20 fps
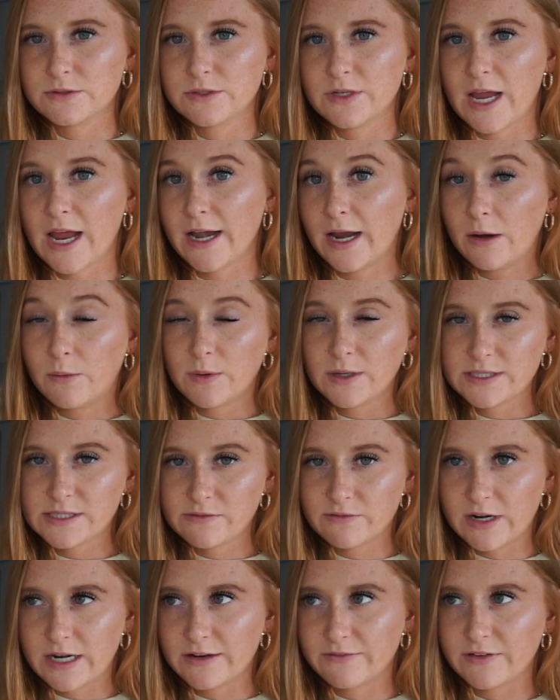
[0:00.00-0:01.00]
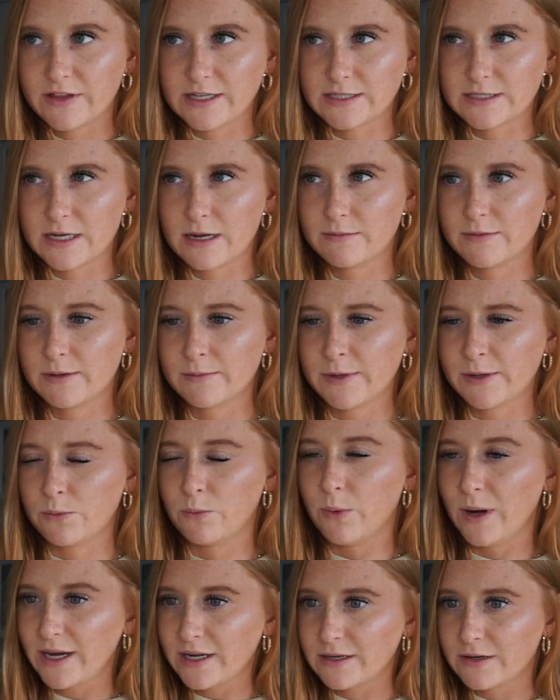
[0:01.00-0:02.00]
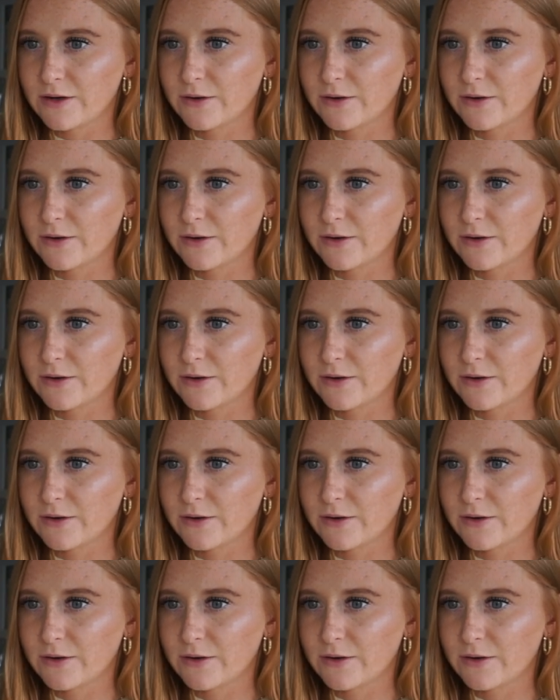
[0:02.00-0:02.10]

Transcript: And I wasn't ready for that to happen. I'm like, what?